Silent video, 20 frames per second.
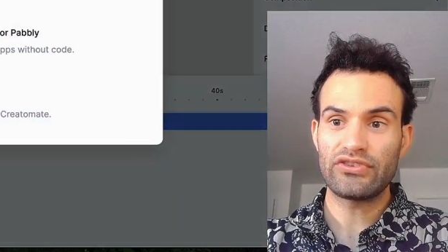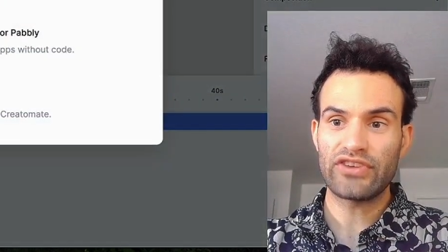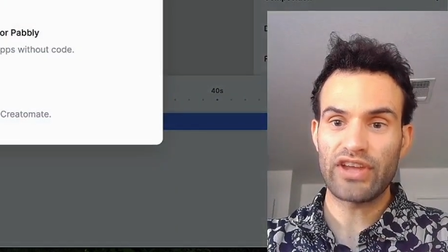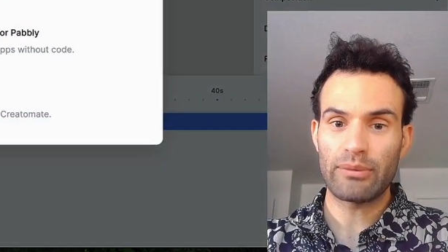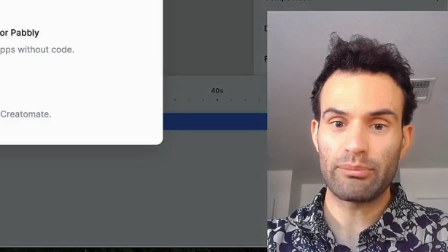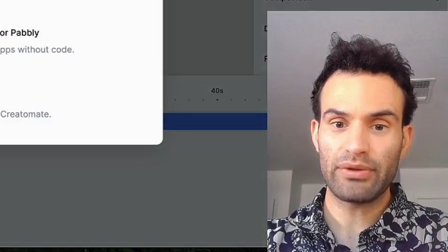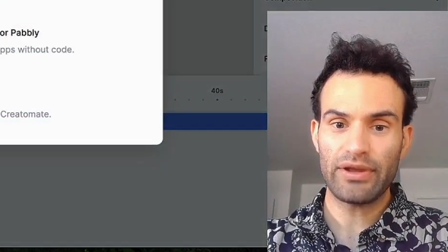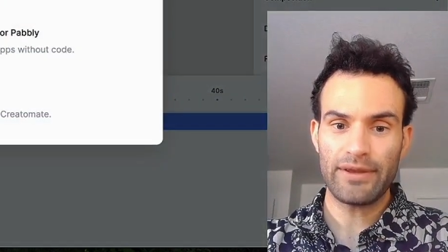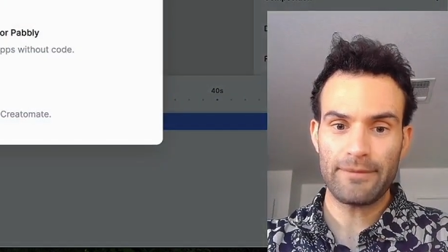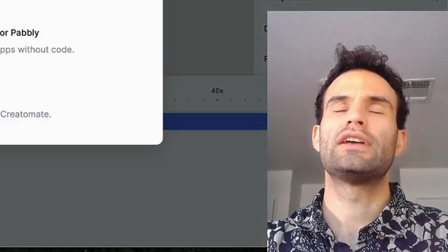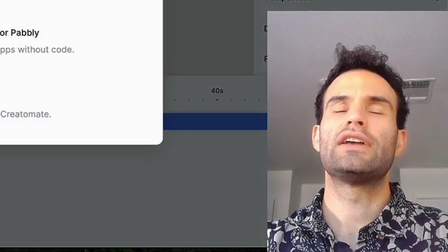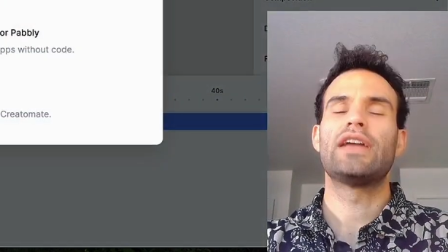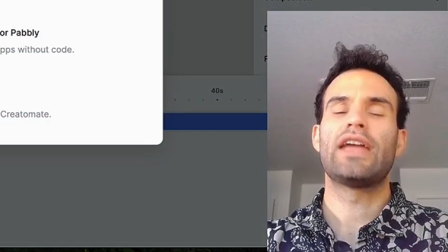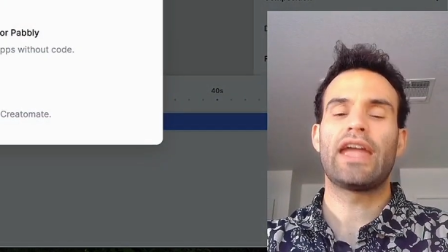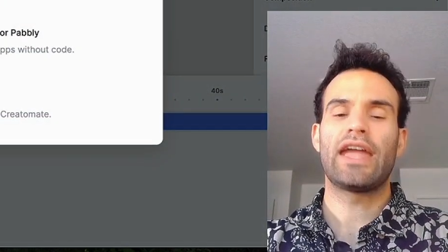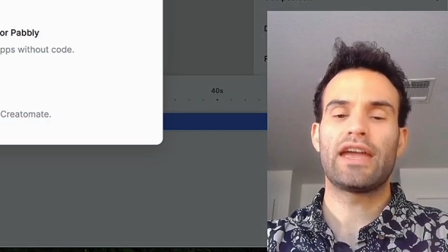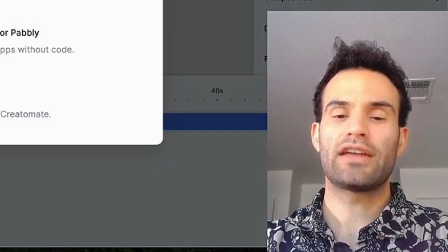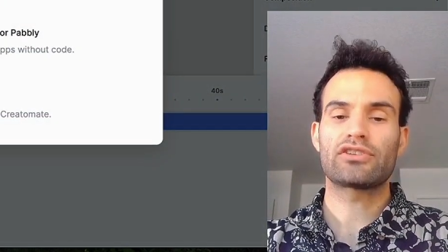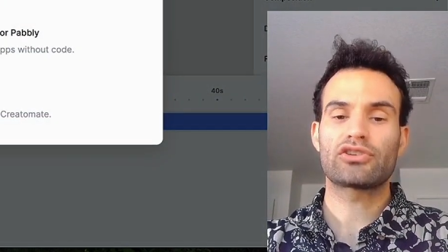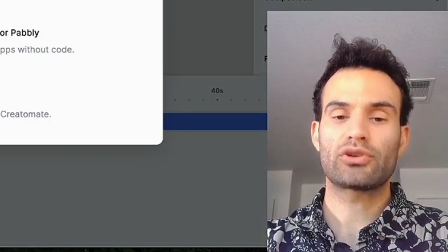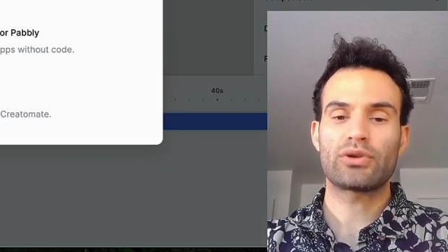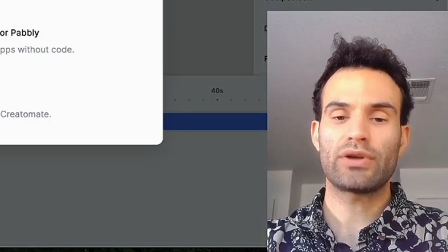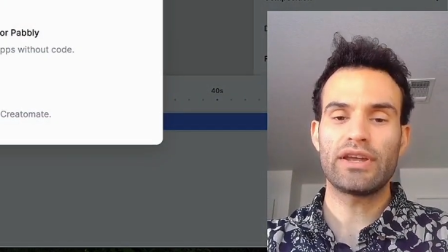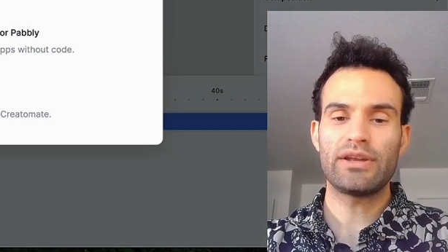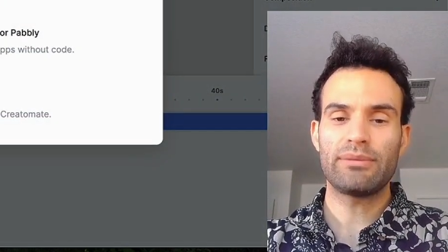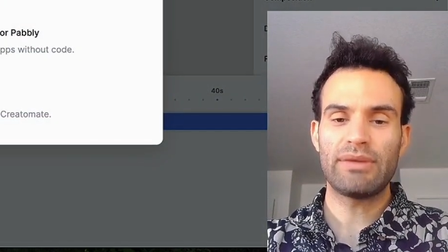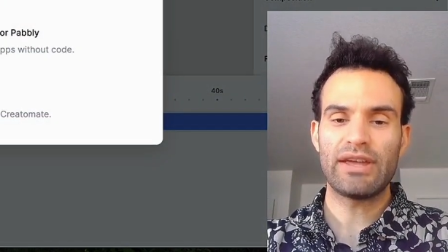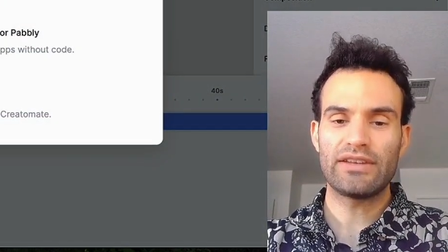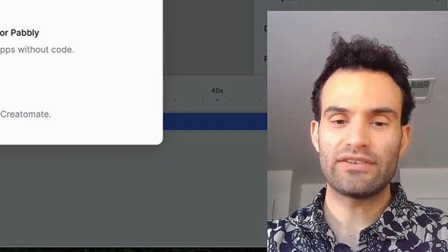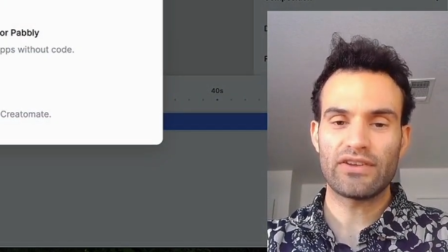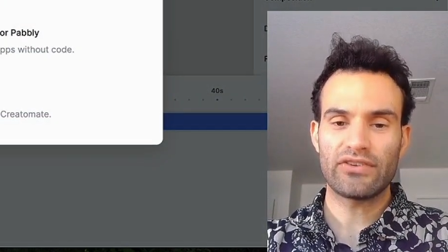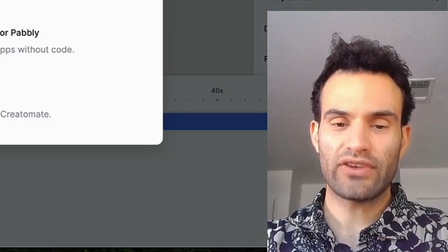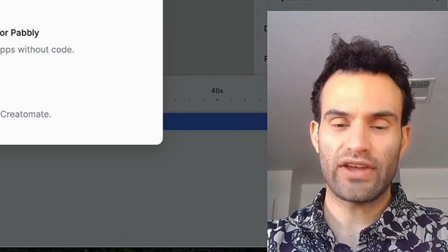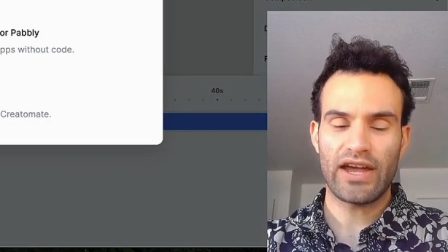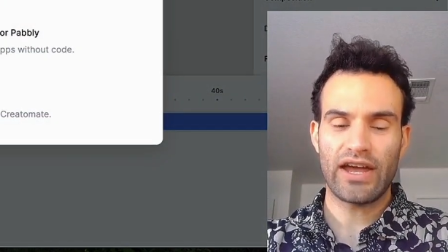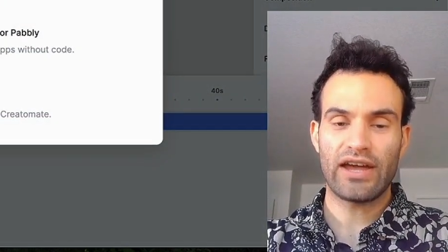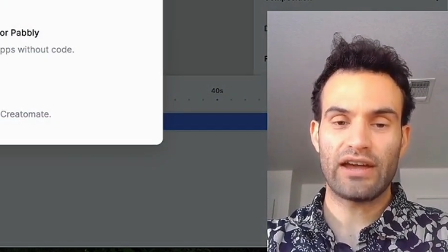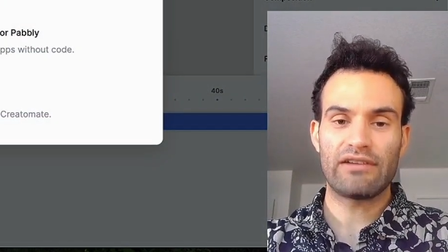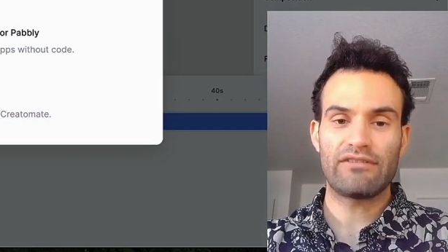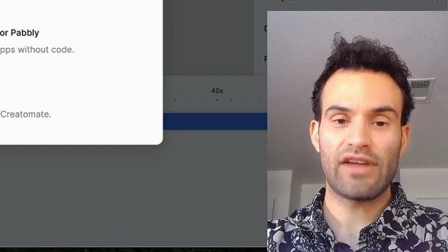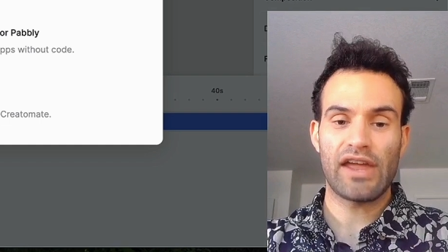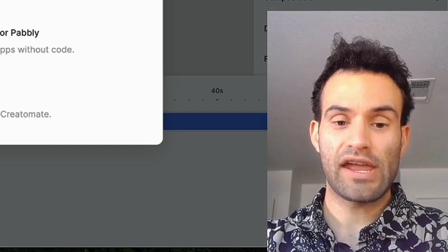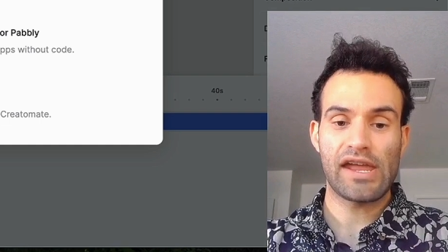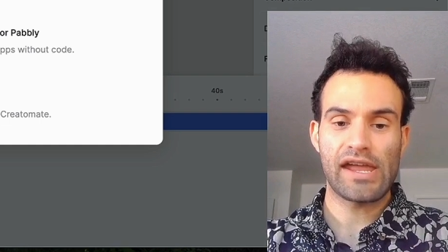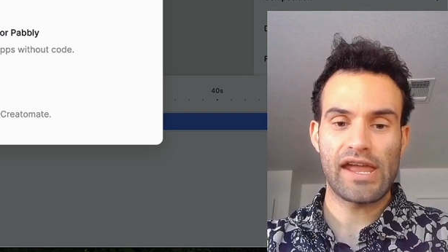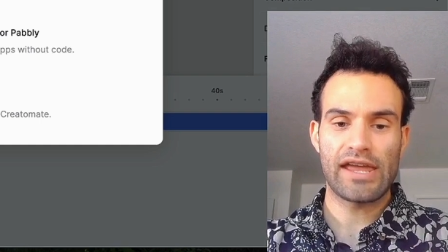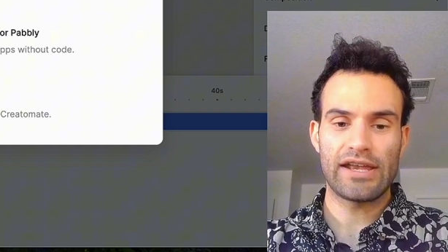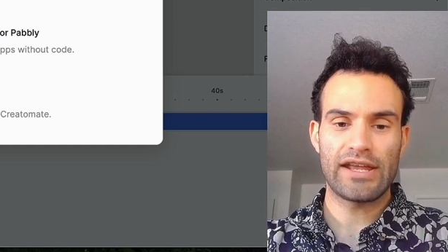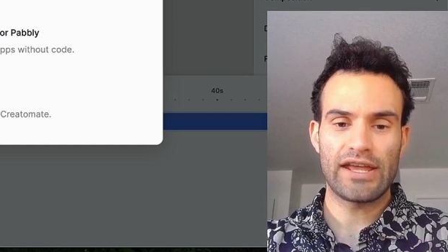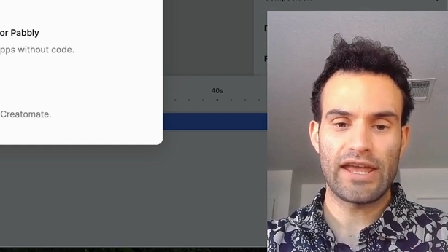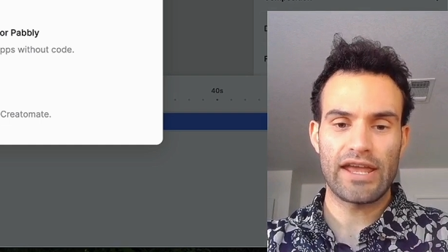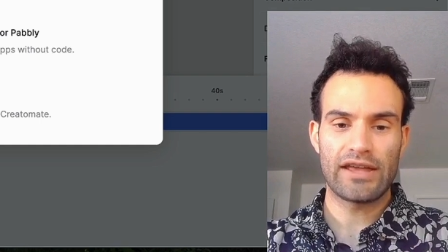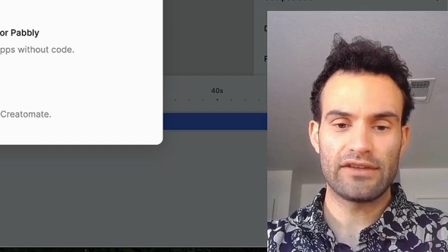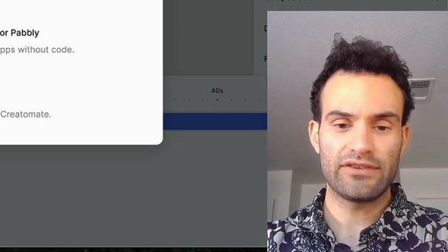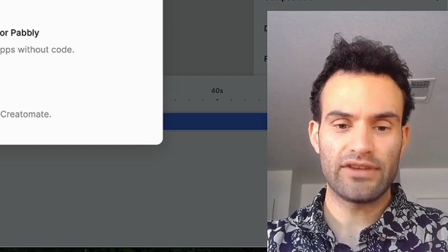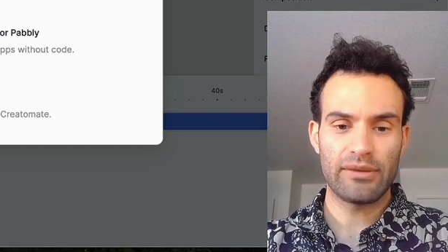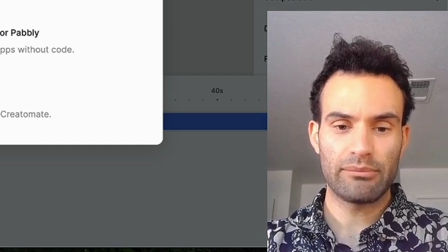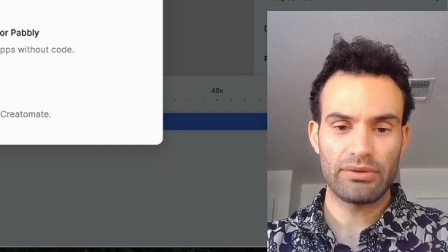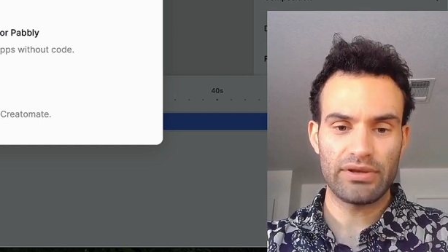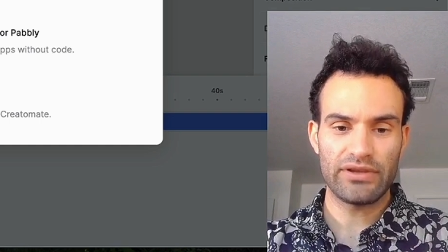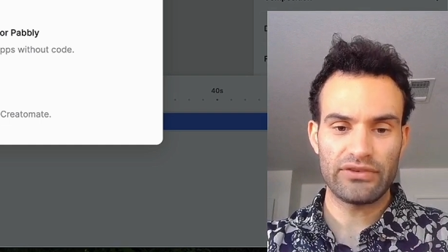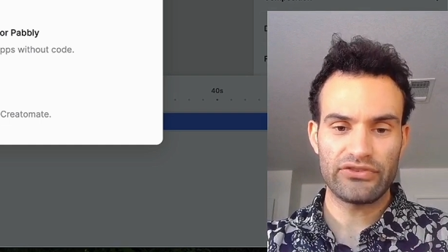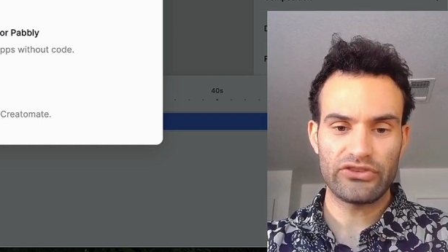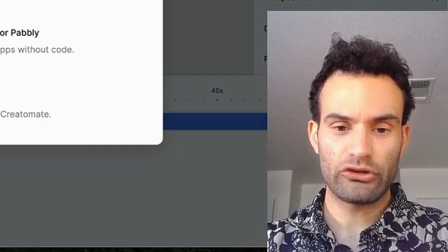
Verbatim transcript: template and Creatomate doesn't have a n8n template.